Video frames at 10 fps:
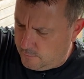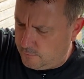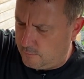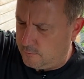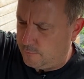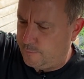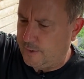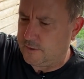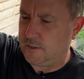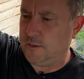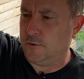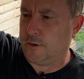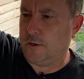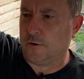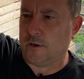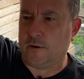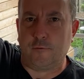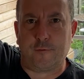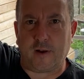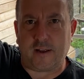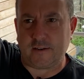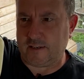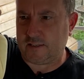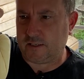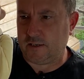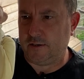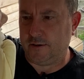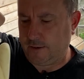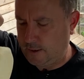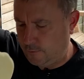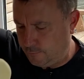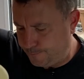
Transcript: So it's basically looking like a little flat disc now.